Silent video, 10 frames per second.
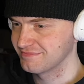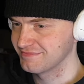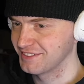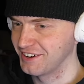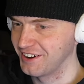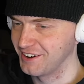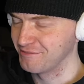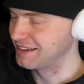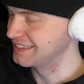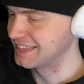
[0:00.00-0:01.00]
Oh
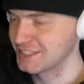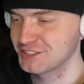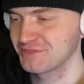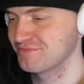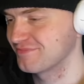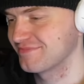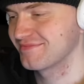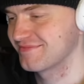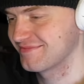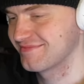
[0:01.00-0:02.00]
man, that's
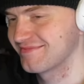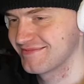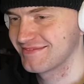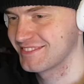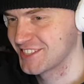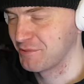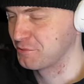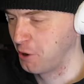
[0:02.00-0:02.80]
some